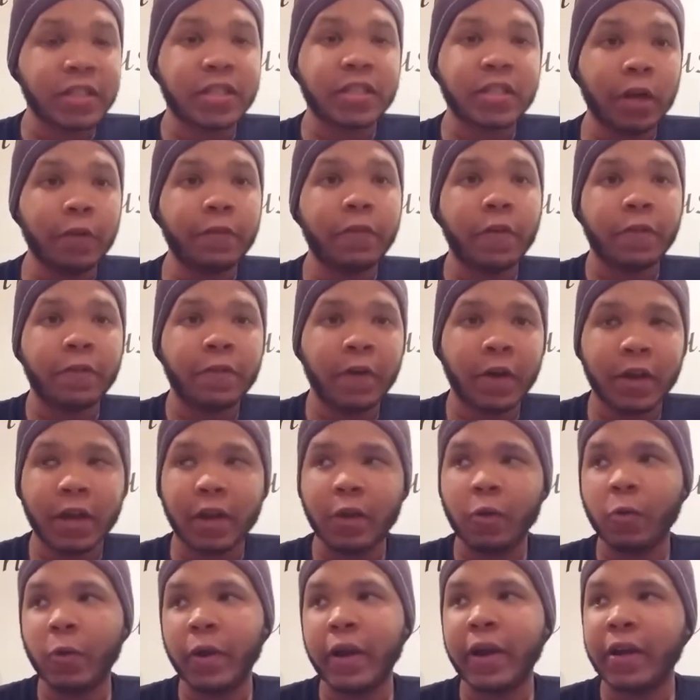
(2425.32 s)

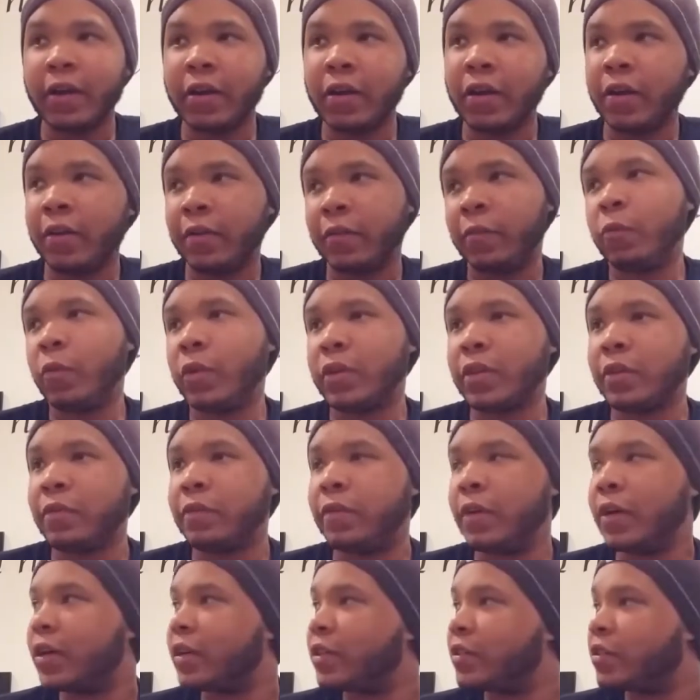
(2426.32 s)
self-fucking aware of what
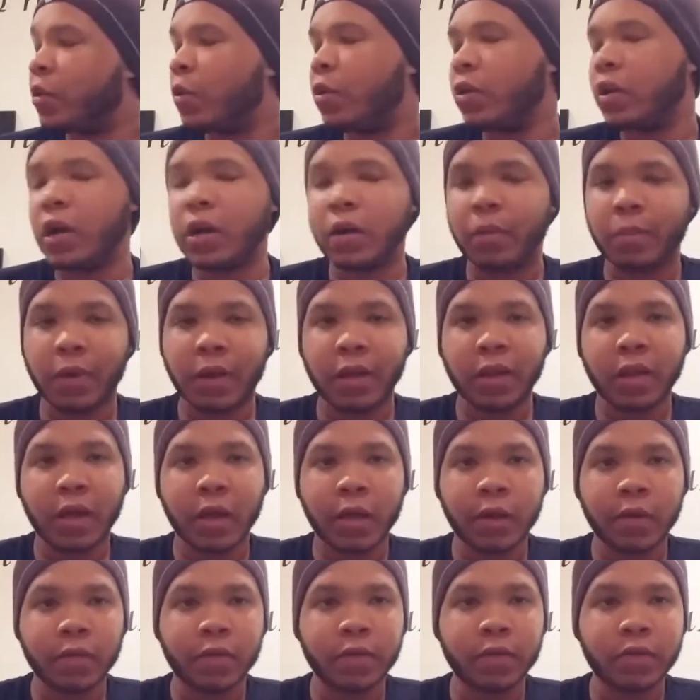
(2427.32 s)
the fuck is going on in my
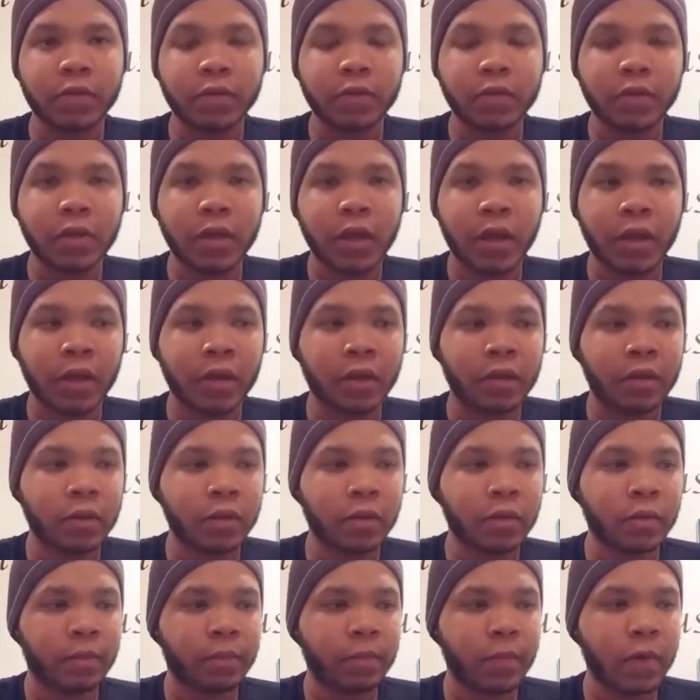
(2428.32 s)
life,
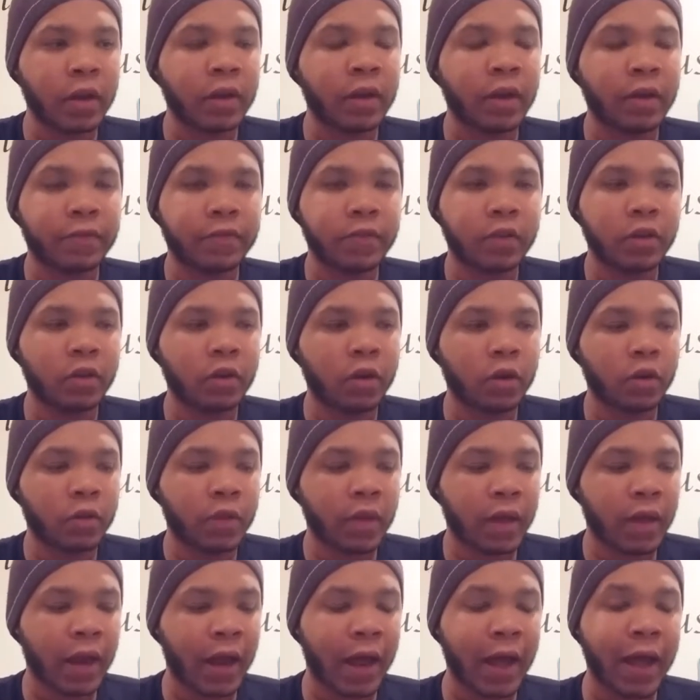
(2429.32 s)
and enough to
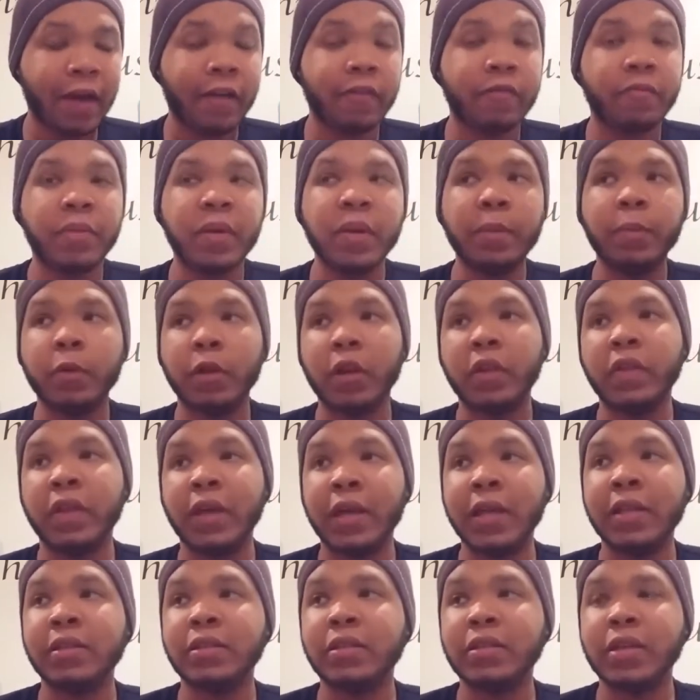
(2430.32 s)
know that I have people on
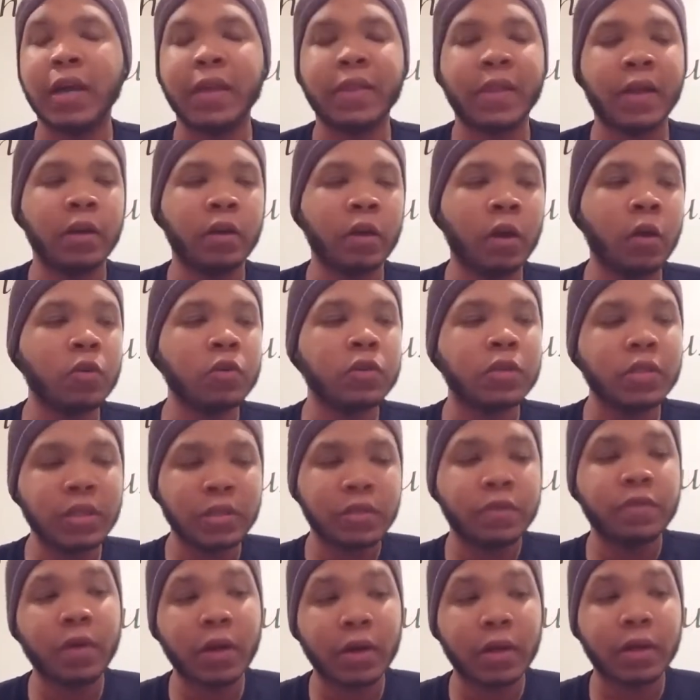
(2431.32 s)
the inside that know
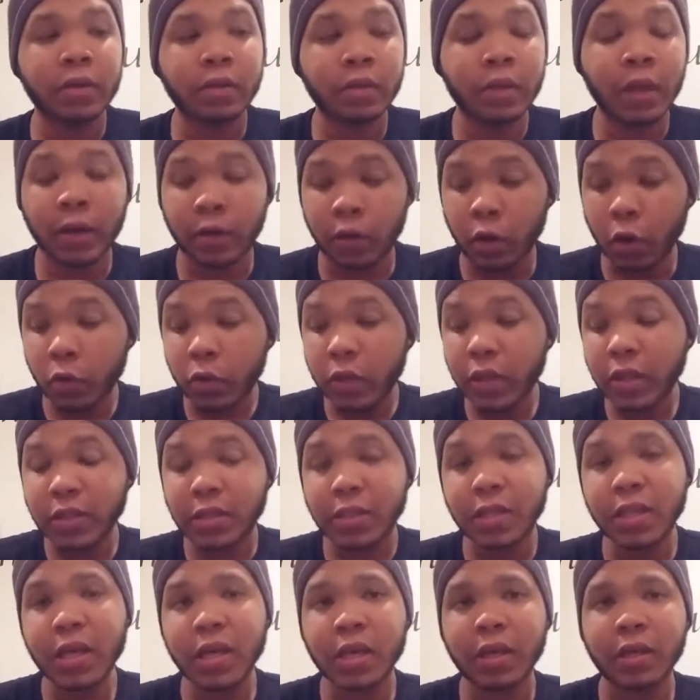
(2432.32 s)

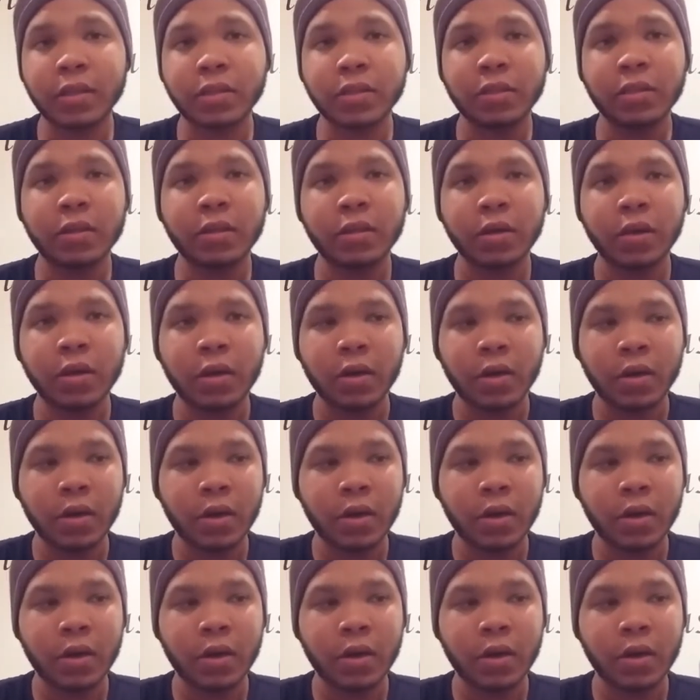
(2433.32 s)
these things